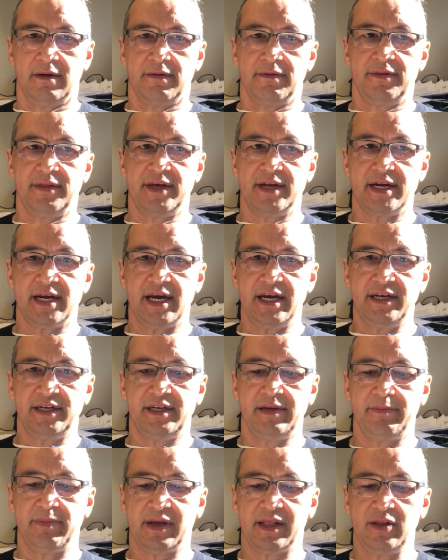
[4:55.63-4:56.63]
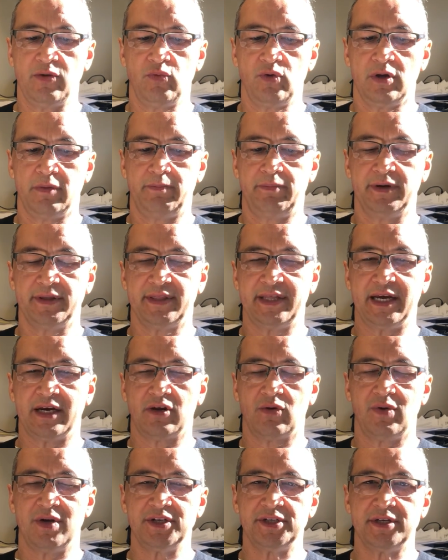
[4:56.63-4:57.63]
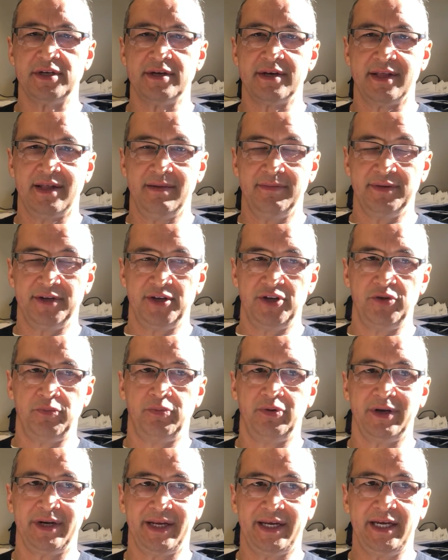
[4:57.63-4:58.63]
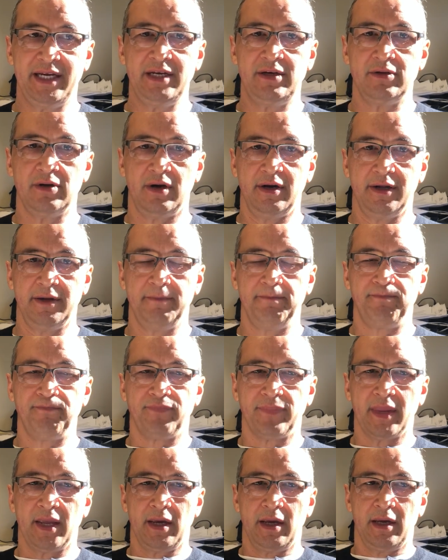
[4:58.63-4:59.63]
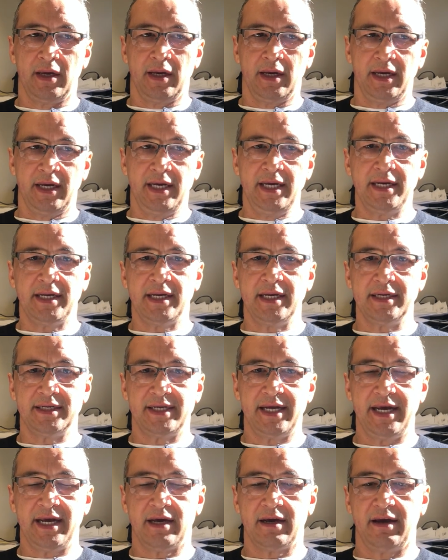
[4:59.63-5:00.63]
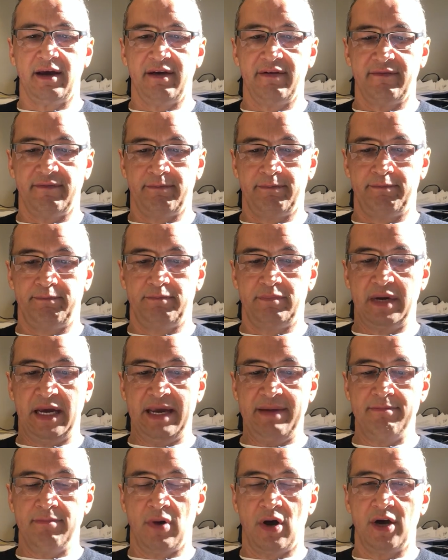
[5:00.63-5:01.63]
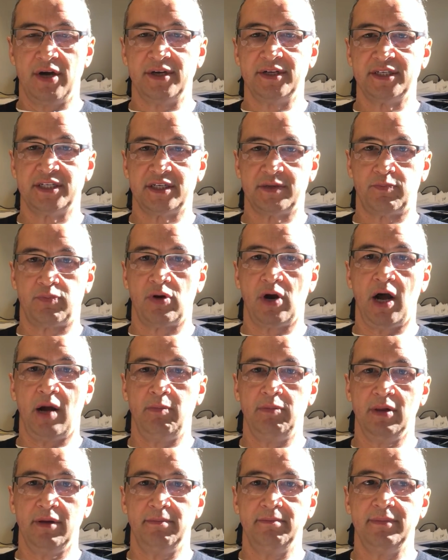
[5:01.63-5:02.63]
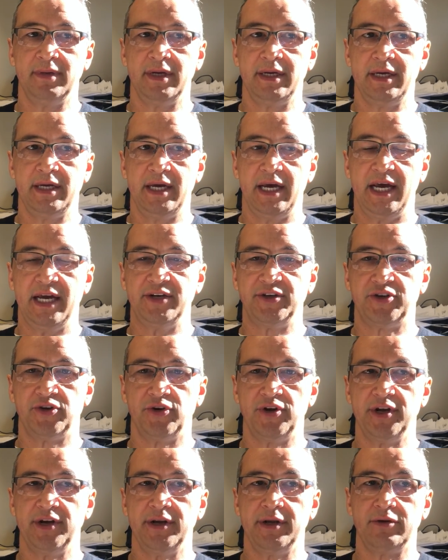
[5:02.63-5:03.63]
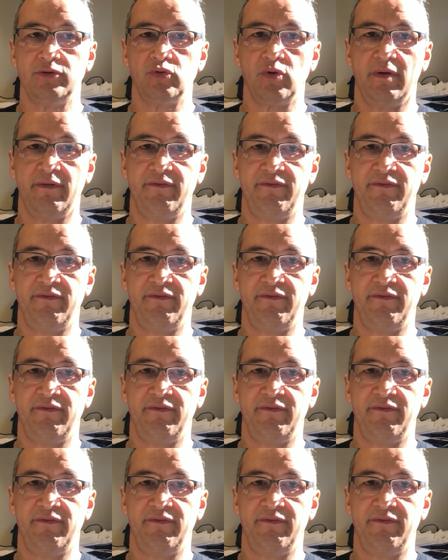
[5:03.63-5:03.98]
then I typically will put that question to them: did you put heat on it? Heat can take a modest problem and turn it into a